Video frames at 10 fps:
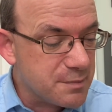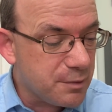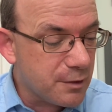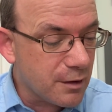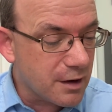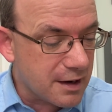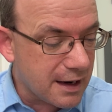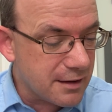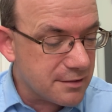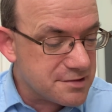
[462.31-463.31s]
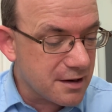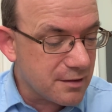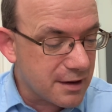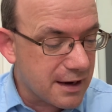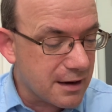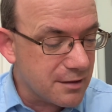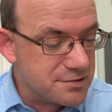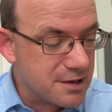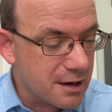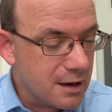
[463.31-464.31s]
put on a can set on a
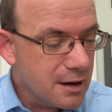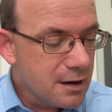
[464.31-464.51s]
candlestick